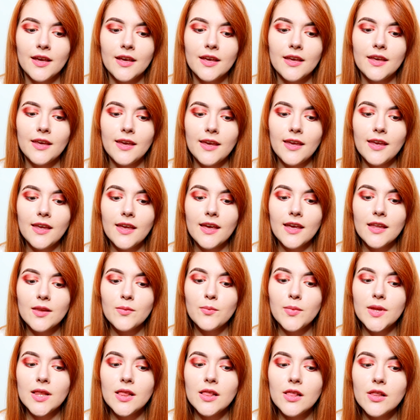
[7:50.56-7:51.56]
He
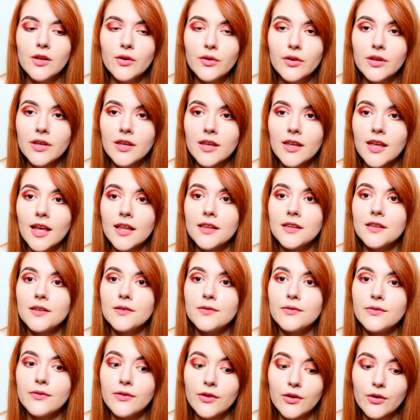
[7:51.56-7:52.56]
had been looking at the
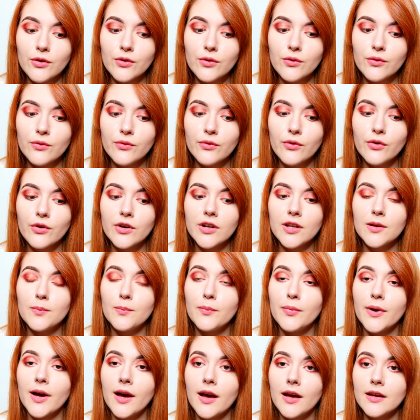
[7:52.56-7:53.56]
view for the
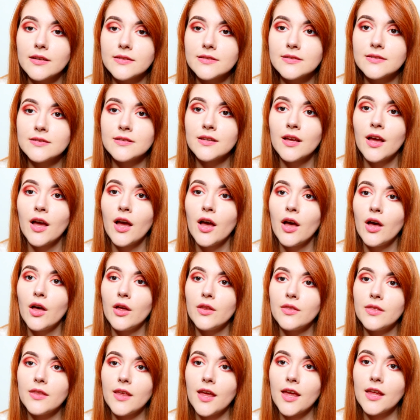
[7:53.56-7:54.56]
past
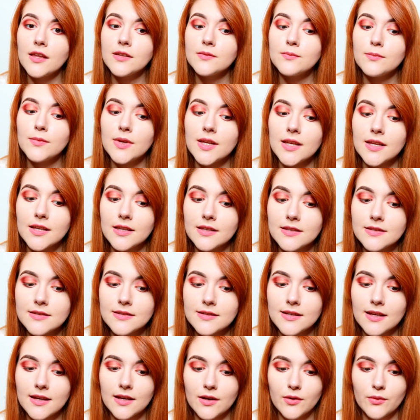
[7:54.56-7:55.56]
10 minutes
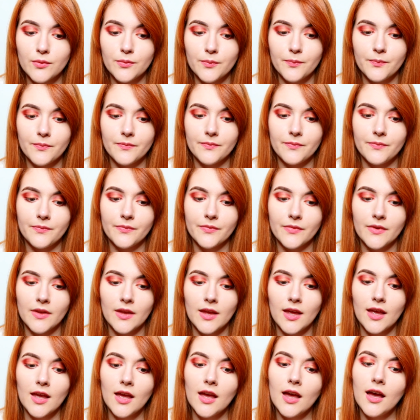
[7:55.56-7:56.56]
now.
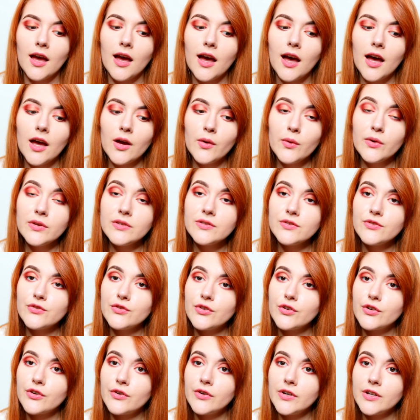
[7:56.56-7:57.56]
I was
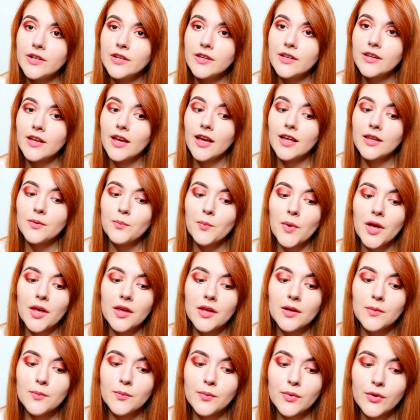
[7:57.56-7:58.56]
staring at my
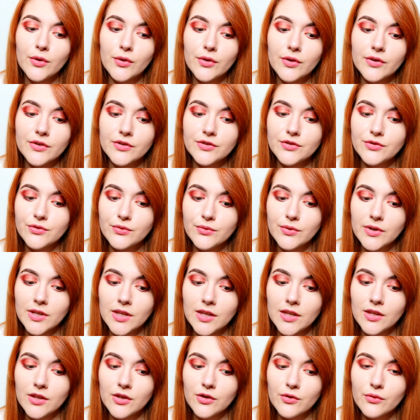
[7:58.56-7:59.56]
computer
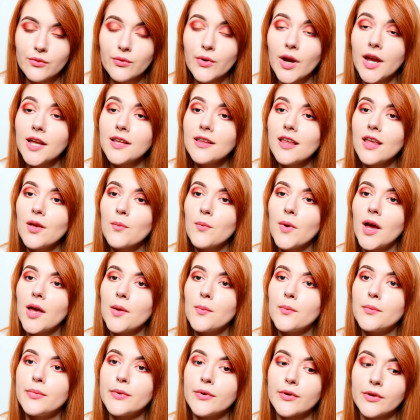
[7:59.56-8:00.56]
screen, writing my
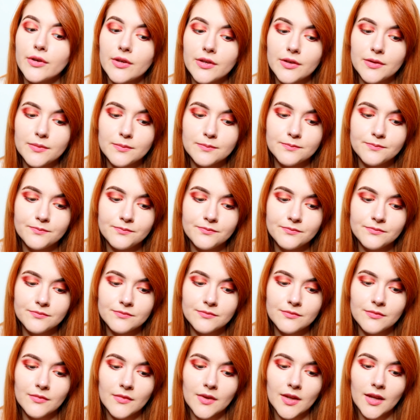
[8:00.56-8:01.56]
book.
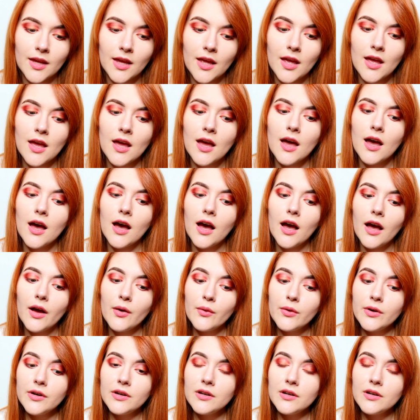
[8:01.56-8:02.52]
Our